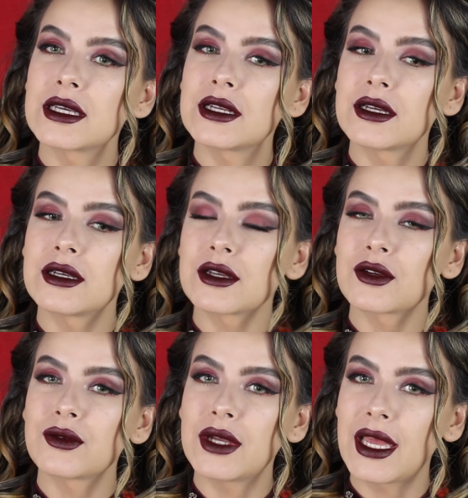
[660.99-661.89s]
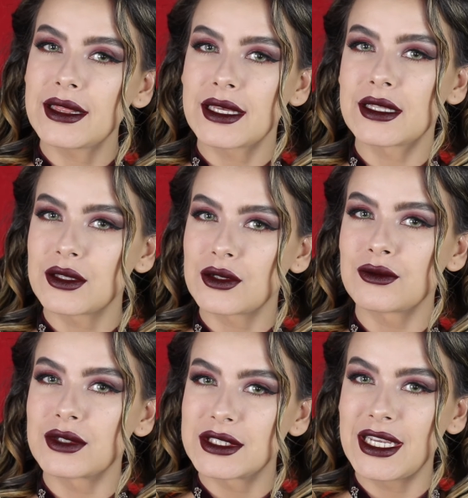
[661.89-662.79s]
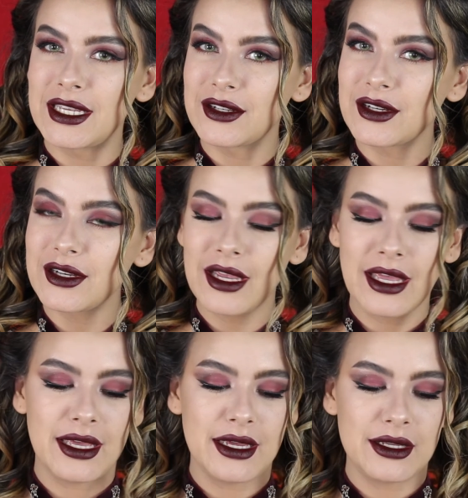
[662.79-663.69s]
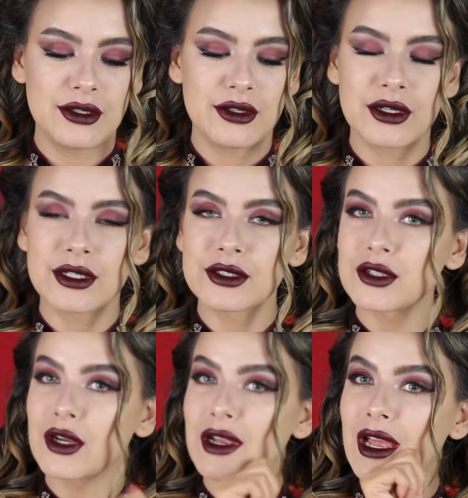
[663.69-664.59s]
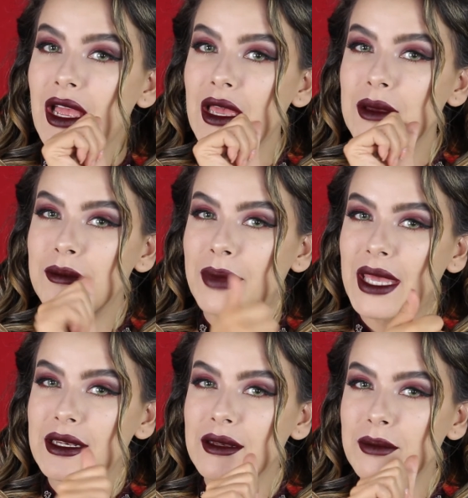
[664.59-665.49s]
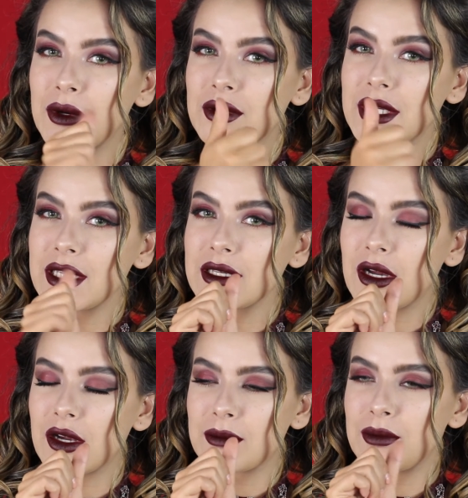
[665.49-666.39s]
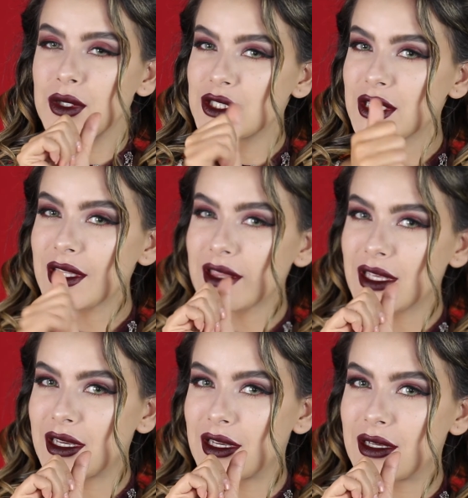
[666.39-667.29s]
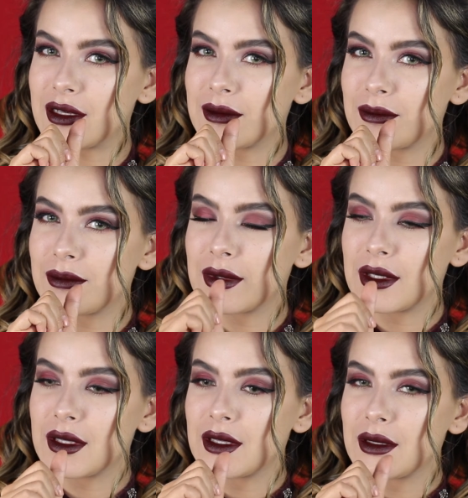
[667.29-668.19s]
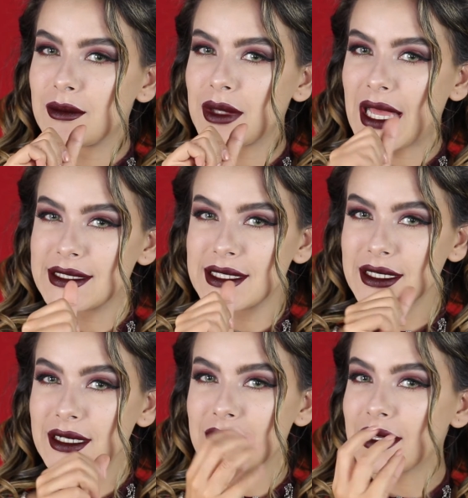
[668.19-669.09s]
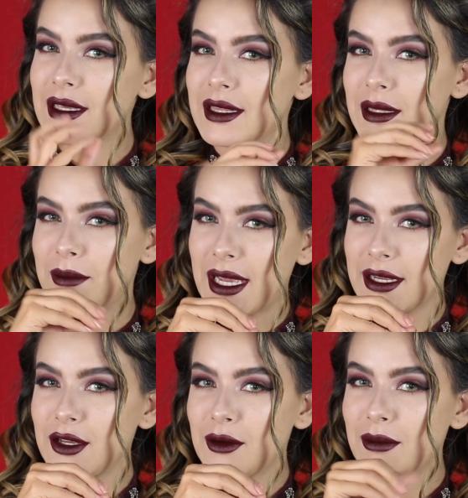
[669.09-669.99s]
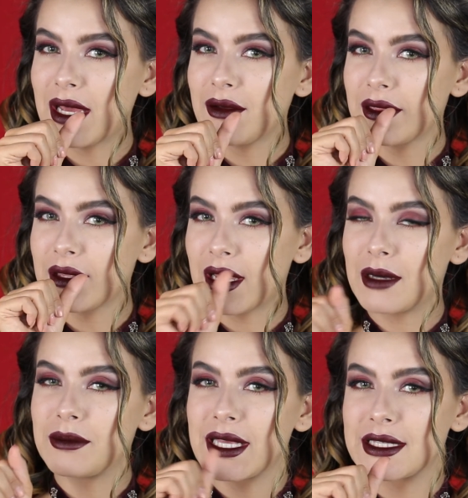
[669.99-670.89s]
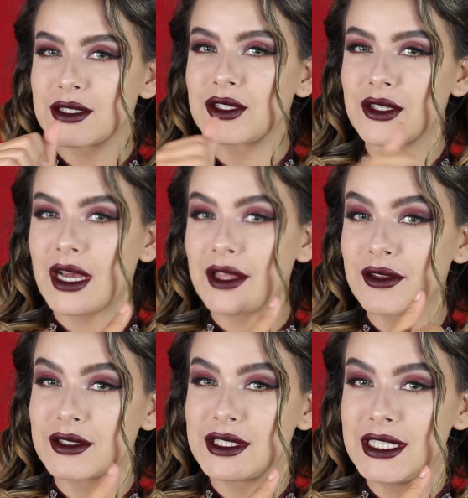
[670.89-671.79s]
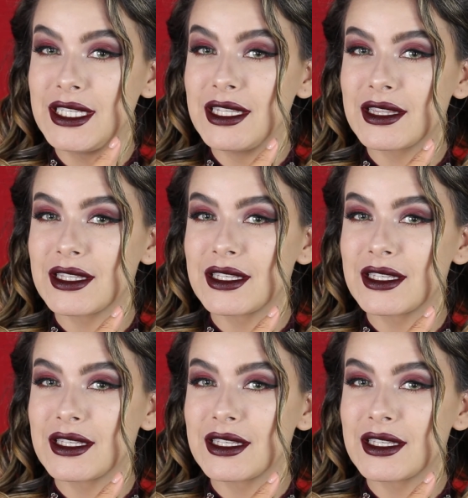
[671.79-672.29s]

gonna create like a little retainer and you're gonna start pushing the plastic in the back of your mouth up against your other teeth